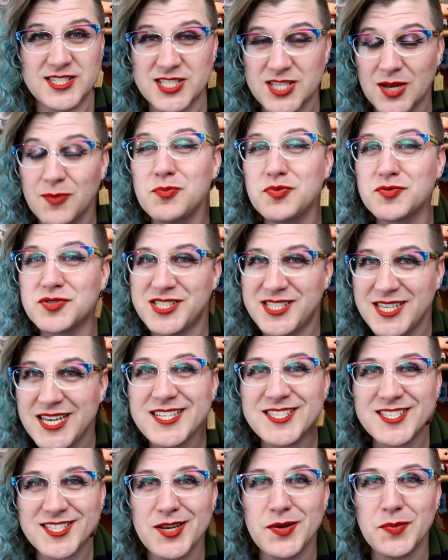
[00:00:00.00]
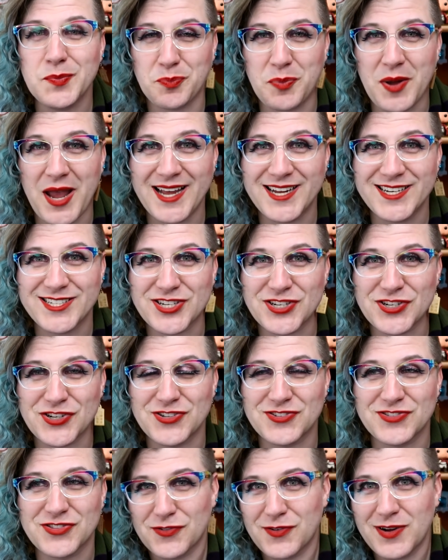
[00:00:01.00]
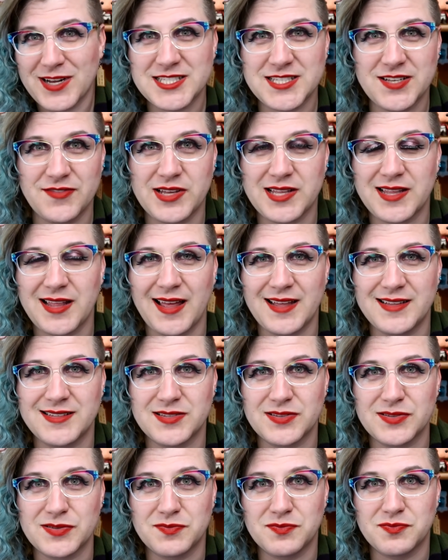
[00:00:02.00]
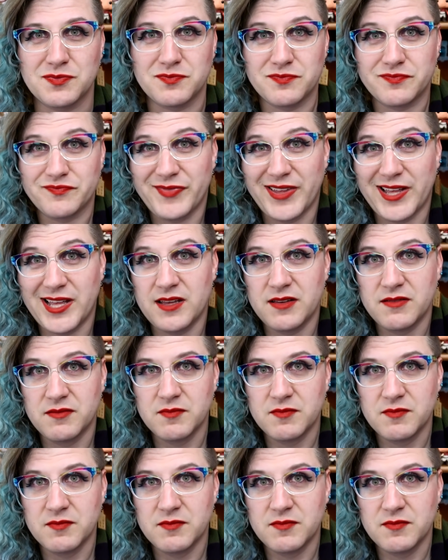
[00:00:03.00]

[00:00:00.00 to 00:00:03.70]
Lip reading: some decent banter, the rest of it is meh.